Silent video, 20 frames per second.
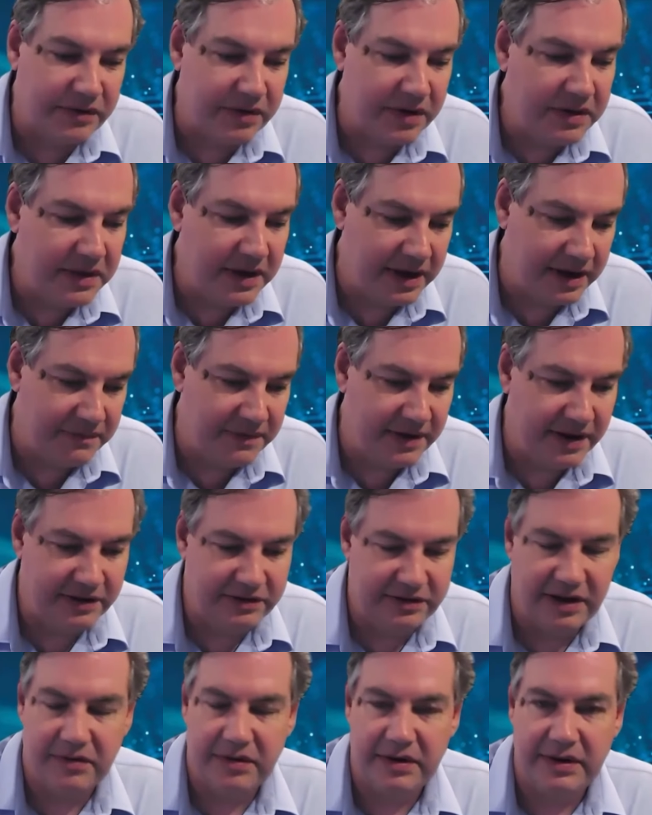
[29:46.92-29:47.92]
everything
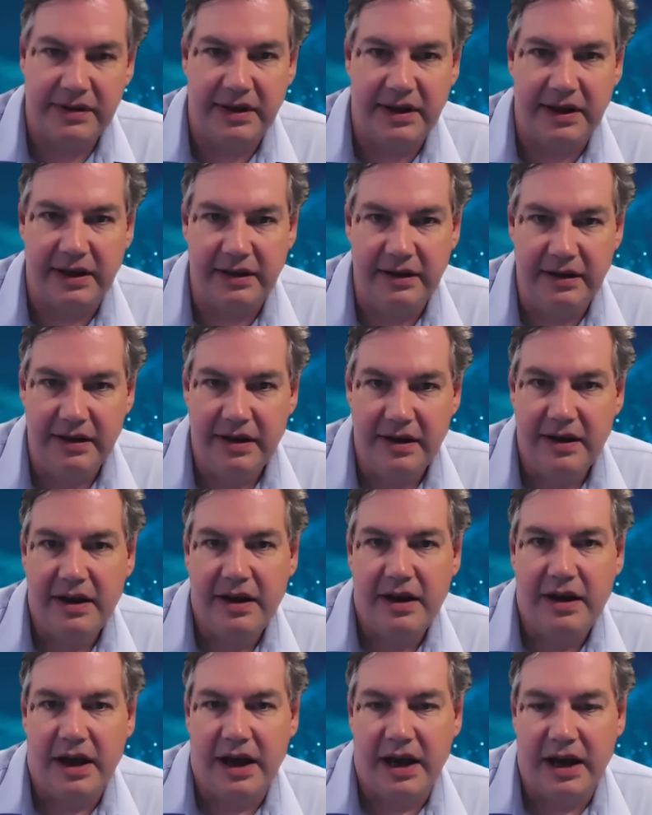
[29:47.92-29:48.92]
affects everything.
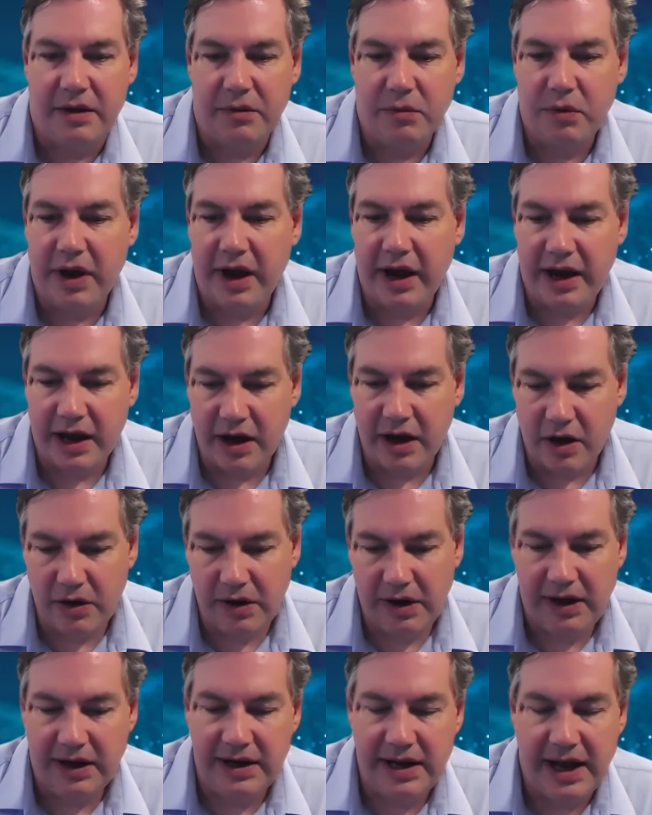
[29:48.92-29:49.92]
We can
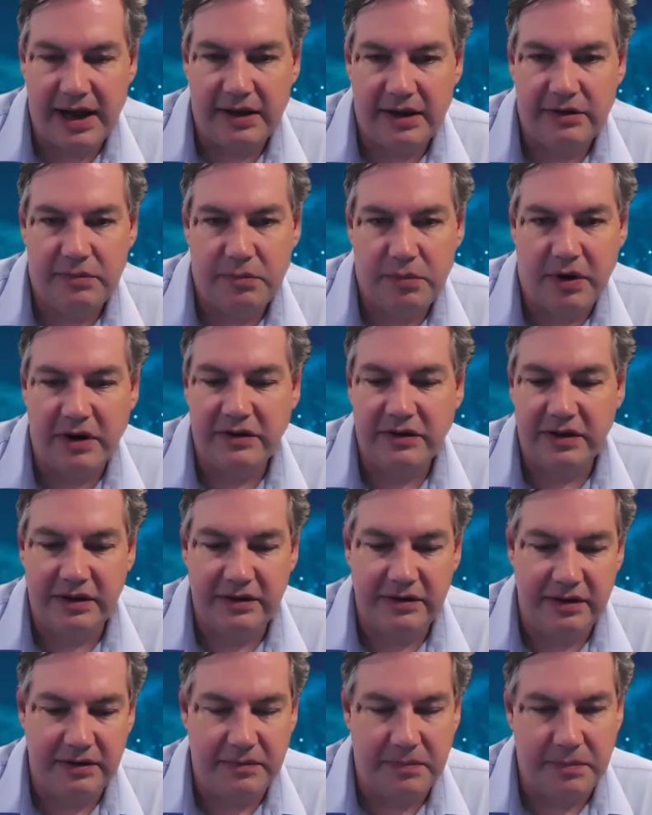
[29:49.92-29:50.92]
only announce
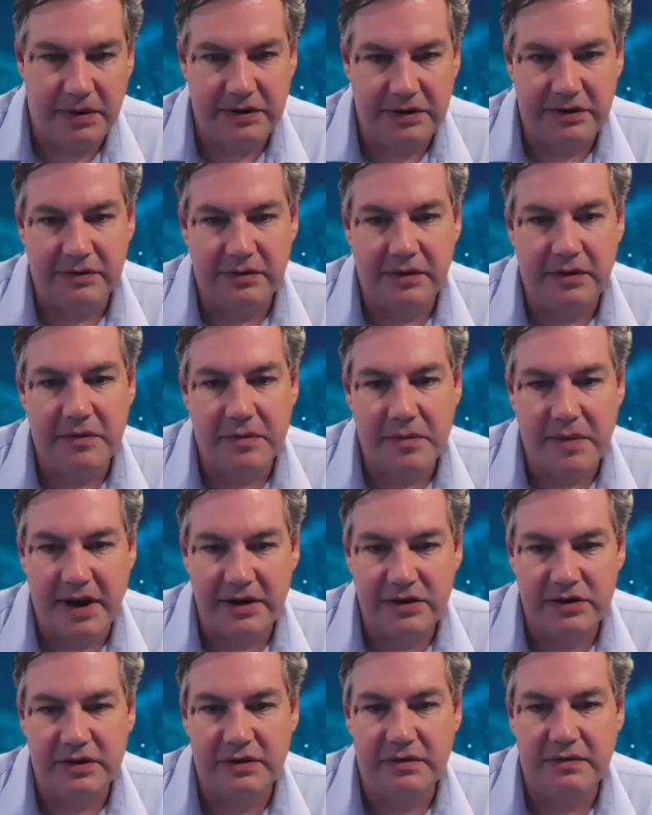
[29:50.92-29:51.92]
price-sensitive pieces of
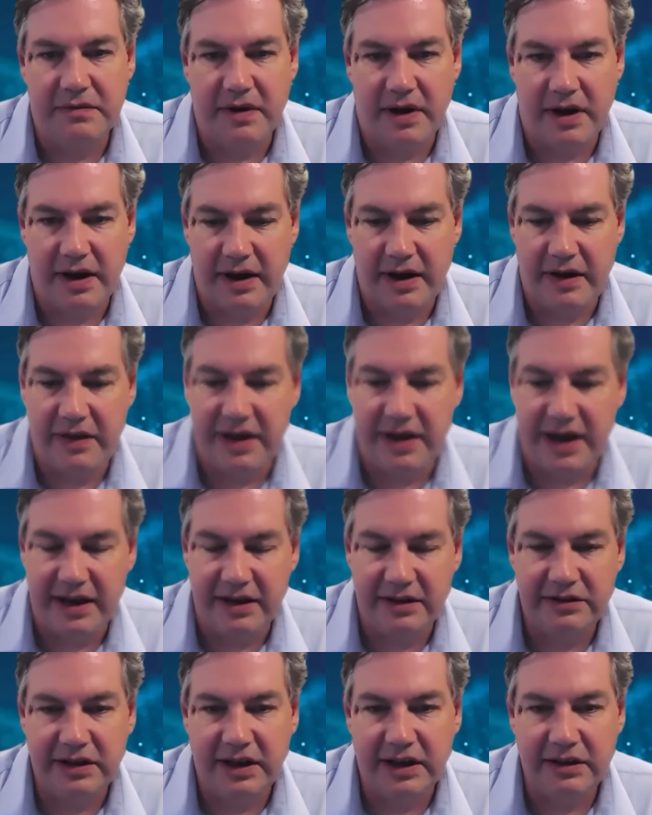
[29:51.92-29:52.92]
information via the
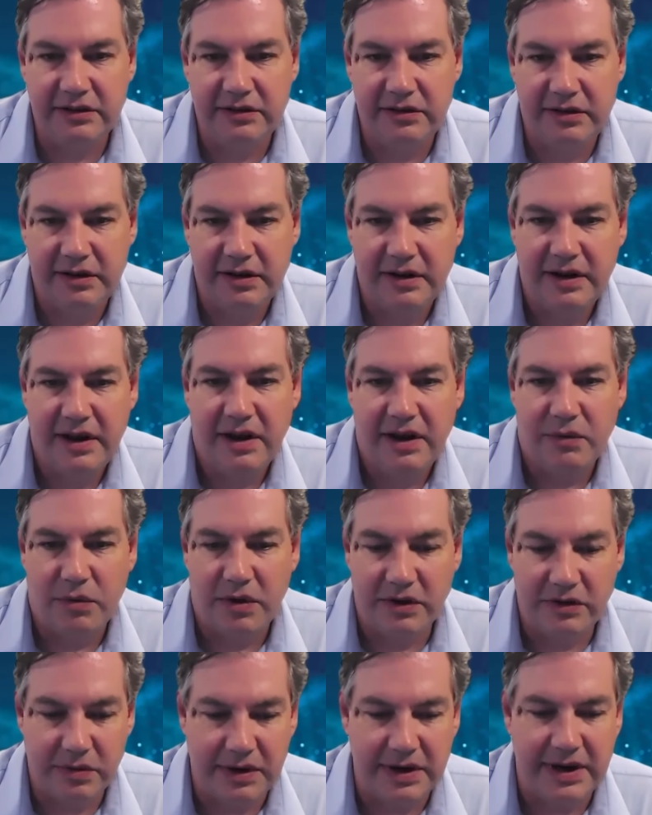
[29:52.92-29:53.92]
ASX.
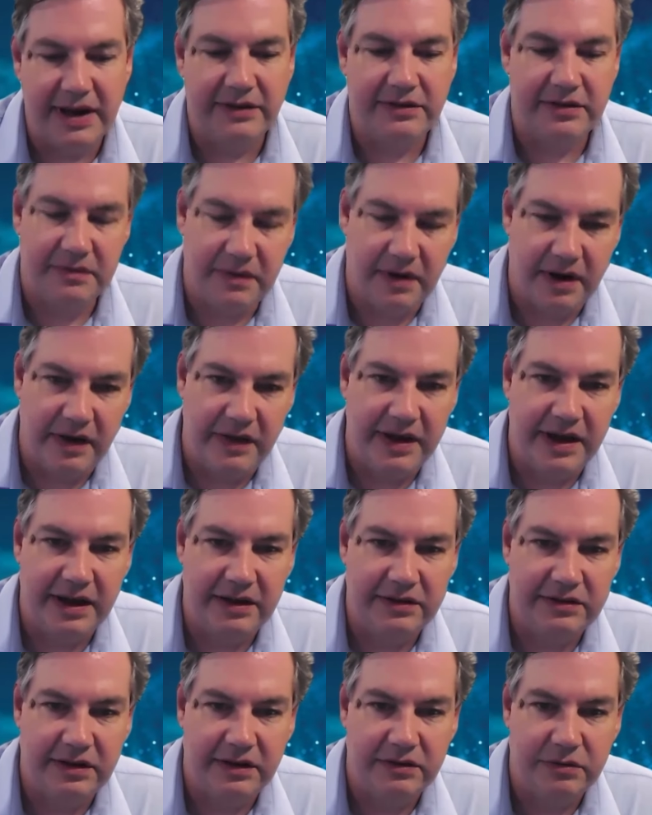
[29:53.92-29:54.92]
Once we announce it via the
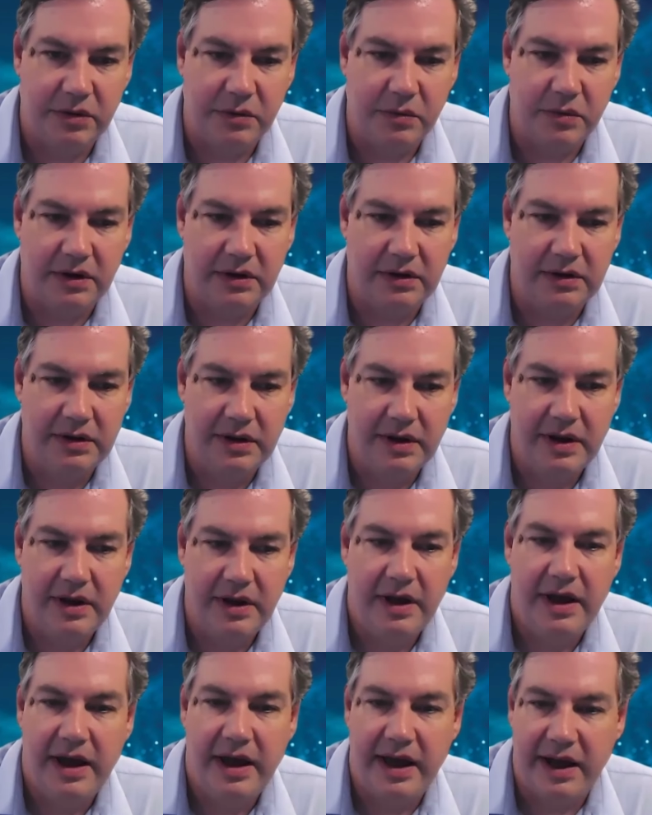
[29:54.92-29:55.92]
ASX, we will.
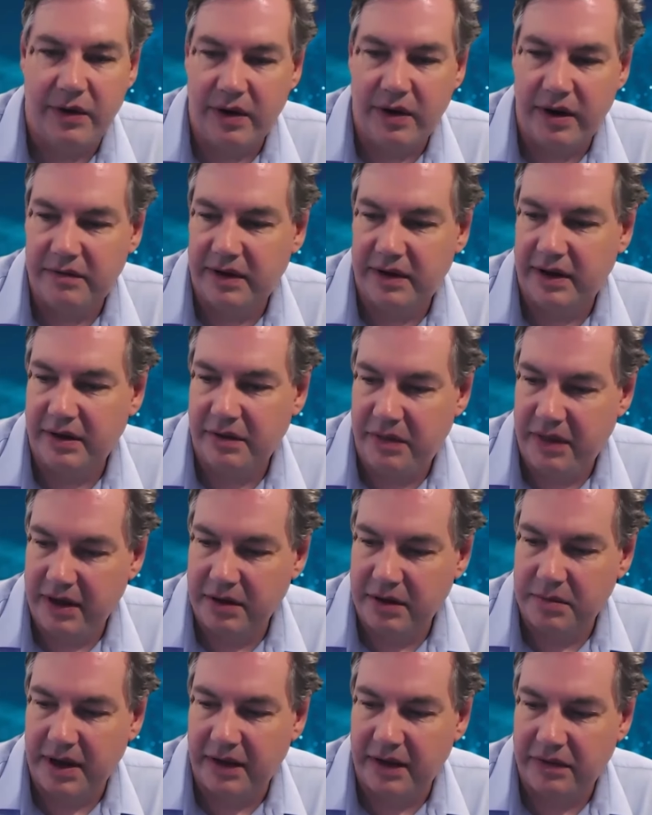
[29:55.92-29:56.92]
However,
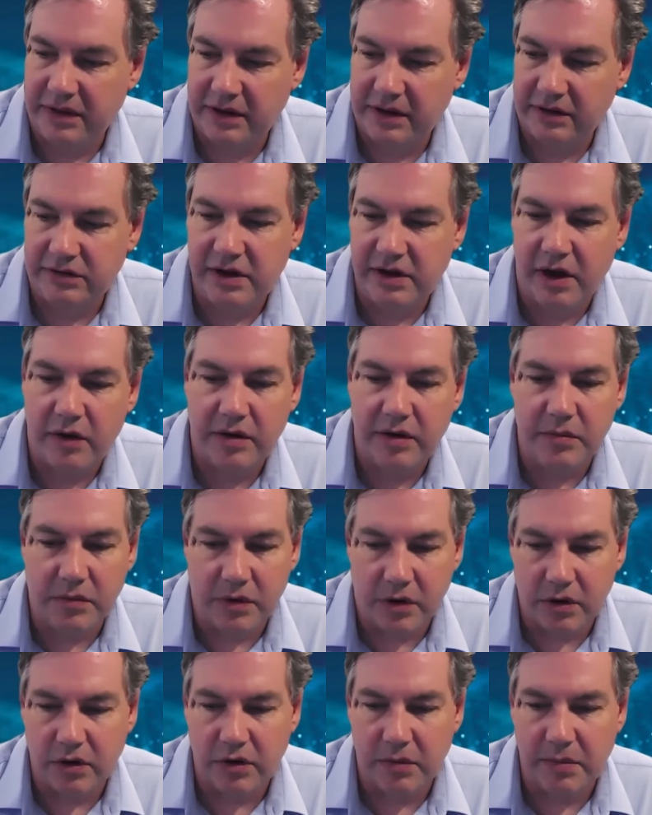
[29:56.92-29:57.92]
think about this, knowing
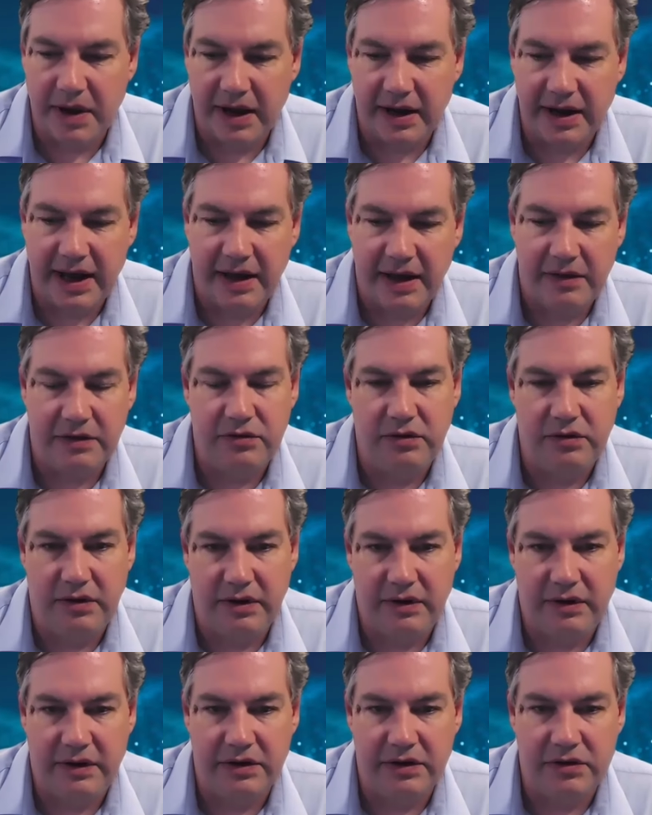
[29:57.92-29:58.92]
more about how
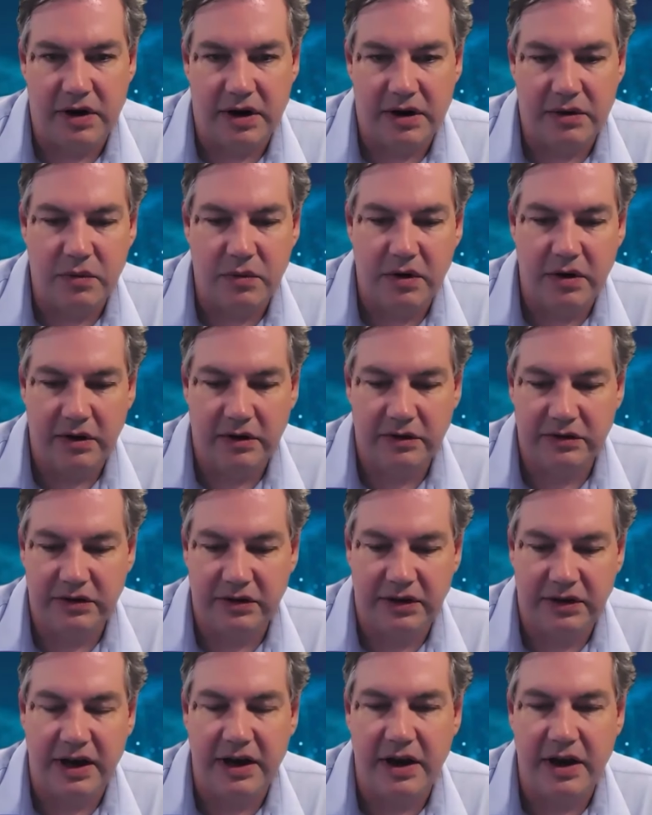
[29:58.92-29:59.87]
the drug works, it